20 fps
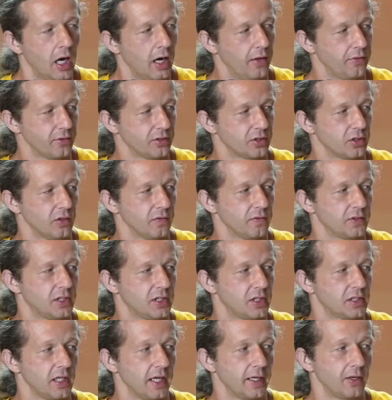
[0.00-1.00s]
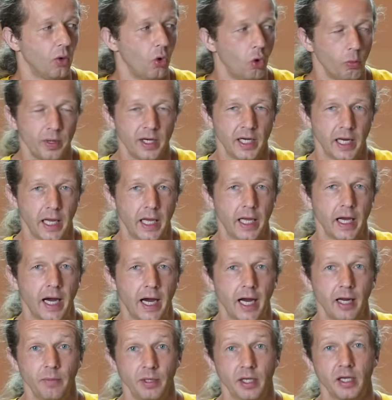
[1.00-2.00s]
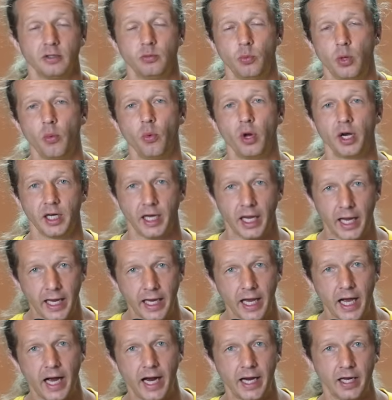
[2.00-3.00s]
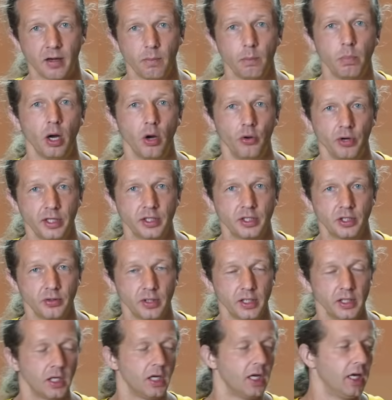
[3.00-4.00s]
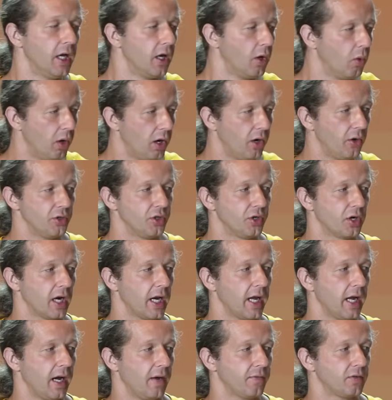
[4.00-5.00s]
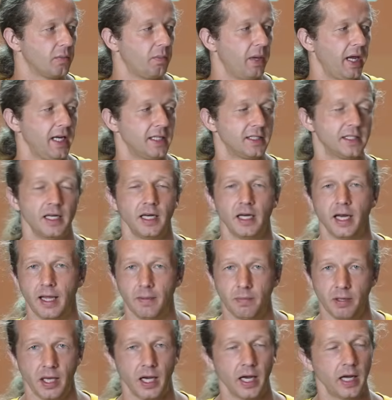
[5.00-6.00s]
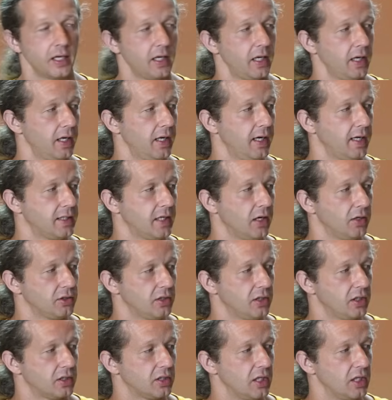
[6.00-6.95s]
other services like OpenAI because we want an AI component to it, well, you're going to have to paste in an API key. And it tells you